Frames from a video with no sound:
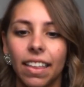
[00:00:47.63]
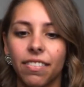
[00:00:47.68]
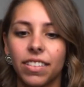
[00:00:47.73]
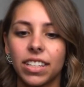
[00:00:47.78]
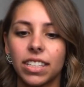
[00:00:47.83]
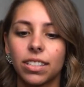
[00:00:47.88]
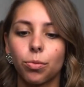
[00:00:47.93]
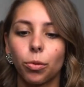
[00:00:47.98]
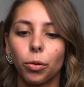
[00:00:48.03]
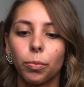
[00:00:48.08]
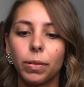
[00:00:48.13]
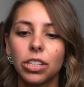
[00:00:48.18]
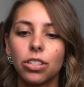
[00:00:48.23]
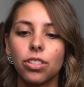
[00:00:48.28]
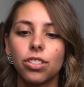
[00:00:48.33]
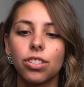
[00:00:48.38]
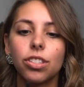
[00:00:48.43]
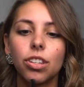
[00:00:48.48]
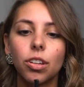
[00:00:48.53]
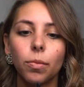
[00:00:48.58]
This will be
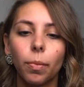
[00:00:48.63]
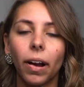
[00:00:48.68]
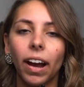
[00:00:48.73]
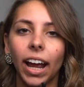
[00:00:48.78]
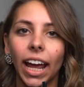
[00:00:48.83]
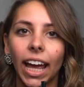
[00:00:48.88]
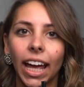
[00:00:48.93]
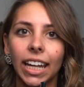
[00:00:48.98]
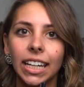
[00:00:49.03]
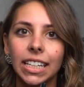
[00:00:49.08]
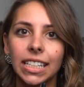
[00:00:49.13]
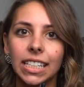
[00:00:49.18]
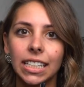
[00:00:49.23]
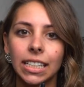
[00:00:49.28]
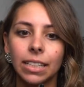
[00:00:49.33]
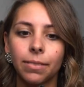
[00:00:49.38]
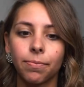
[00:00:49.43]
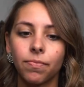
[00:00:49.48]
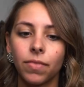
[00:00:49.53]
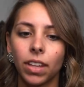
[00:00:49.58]
super
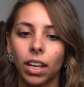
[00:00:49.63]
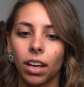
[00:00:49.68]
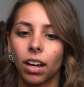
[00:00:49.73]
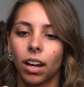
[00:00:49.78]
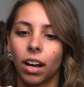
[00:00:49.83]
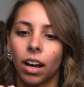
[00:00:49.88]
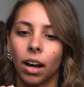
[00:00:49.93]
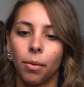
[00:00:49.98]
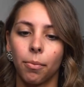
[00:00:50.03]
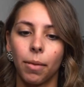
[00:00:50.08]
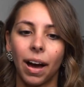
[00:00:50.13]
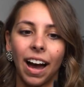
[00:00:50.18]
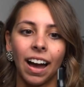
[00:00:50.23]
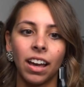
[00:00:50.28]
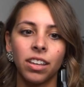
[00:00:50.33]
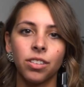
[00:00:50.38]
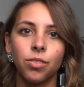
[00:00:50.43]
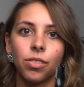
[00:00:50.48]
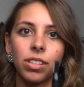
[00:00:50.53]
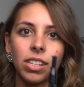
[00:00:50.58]
handy.
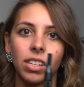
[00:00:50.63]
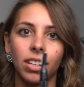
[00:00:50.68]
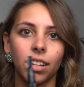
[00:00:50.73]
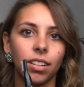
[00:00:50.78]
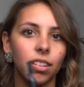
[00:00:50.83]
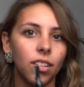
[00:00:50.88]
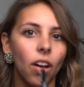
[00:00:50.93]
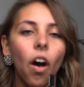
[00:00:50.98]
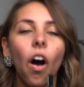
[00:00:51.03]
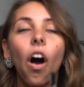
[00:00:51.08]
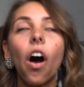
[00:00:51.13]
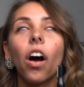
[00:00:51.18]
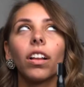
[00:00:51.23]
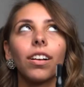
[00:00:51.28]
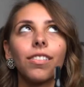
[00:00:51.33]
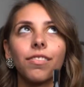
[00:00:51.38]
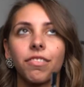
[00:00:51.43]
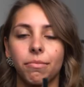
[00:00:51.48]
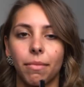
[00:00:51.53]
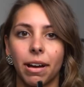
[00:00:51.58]
I use it all
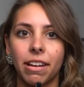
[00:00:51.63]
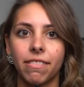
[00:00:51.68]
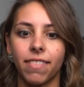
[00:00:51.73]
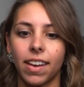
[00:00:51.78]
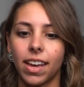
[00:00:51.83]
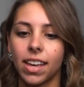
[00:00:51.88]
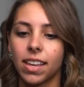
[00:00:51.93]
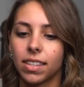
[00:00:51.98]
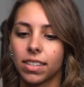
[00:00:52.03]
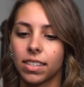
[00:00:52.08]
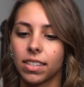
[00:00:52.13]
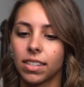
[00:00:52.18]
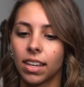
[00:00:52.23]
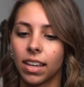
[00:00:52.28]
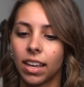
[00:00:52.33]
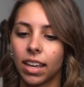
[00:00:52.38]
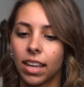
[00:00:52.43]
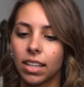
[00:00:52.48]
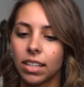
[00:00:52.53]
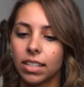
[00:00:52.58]
over my face.
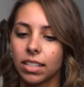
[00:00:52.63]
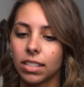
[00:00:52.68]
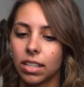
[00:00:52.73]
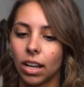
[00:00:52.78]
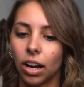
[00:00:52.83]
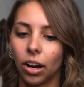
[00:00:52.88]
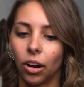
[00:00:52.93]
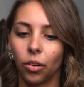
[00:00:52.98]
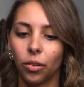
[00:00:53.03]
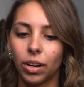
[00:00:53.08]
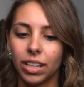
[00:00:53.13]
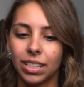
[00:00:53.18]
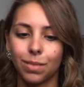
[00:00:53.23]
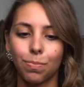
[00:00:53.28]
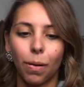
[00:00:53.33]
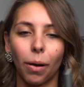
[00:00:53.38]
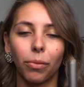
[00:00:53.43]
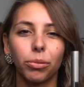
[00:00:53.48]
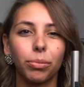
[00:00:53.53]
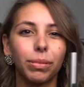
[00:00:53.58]
So it's
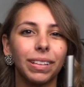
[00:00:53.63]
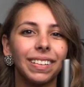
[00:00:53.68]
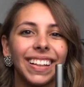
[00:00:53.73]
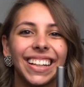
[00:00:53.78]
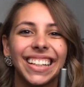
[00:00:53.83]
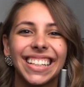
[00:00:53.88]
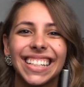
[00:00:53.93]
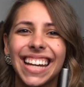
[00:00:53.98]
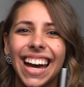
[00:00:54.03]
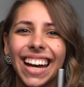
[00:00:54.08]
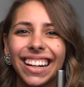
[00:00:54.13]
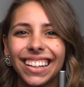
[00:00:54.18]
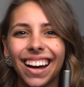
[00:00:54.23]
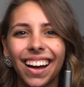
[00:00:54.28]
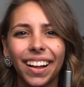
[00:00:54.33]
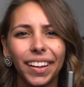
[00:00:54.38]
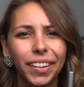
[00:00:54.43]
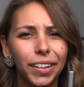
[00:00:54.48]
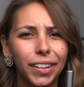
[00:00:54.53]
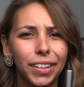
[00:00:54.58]
probably like
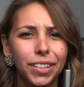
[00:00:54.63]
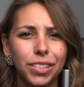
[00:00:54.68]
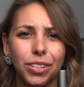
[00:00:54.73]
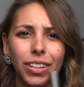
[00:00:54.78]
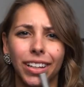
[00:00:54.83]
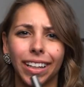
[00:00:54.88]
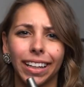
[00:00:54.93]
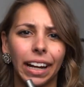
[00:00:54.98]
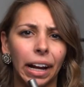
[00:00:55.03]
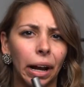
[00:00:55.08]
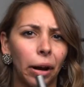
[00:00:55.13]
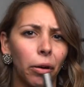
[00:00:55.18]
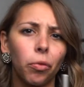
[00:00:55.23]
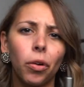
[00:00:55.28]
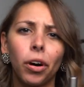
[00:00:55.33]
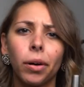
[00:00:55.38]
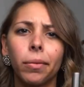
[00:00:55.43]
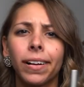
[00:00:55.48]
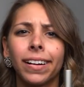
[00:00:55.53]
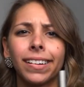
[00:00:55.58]
$10. You can get it at
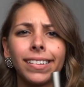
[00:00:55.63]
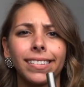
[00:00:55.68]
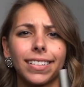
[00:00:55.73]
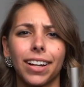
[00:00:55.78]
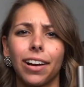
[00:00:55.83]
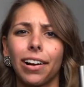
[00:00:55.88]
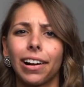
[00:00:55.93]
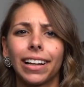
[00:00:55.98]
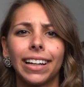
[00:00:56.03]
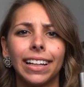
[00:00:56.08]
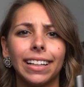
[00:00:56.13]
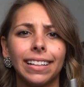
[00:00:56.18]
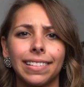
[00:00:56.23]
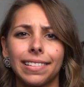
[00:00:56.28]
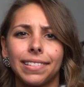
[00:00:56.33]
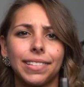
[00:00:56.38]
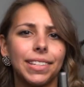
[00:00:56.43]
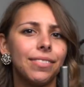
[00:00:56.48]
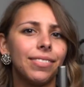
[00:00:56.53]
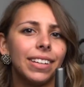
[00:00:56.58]
Walmart and Target
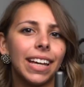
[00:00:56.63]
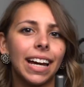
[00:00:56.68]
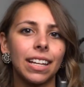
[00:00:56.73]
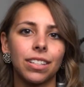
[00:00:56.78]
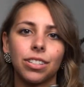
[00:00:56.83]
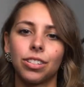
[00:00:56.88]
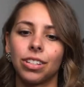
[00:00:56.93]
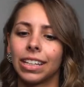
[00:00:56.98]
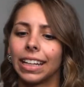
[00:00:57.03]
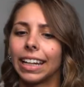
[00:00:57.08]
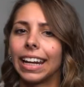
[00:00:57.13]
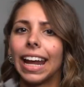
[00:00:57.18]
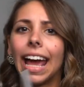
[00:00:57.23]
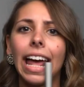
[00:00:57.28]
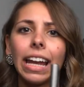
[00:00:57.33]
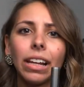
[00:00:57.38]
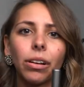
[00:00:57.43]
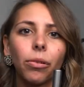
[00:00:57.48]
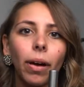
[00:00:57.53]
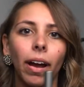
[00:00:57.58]
and CVS. You can get it
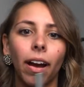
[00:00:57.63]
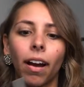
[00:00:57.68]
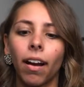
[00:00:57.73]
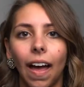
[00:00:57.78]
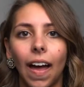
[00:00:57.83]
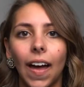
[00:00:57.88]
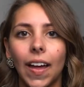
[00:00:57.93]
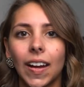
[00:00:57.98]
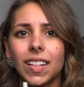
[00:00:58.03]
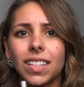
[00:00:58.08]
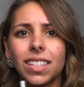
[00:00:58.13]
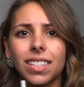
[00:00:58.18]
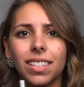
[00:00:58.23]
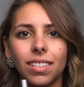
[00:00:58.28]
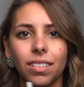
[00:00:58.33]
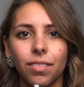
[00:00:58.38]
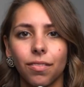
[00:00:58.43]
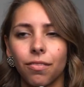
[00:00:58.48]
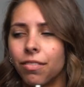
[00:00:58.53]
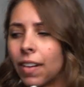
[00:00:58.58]
anywhere, and
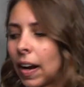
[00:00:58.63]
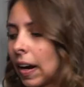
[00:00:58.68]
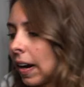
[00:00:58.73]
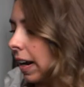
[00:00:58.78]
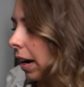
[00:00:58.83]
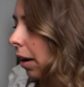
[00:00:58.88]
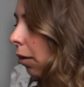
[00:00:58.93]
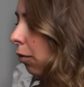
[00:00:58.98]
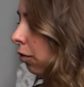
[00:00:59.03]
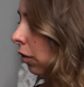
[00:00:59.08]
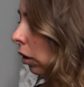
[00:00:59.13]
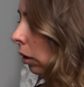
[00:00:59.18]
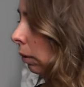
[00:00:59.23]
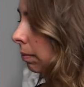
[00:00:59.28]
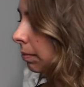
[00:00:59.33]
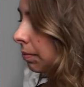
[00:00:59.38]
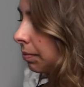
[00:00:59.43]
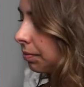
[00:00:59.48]
it's very helpful.